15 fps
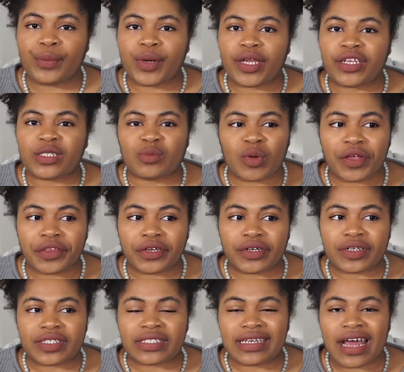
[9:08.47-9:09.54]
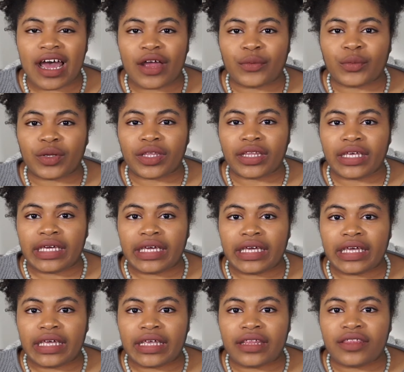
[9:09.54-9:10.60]
but his brother is not
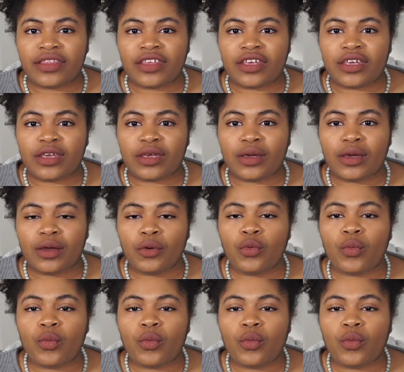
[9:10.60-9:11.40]
really the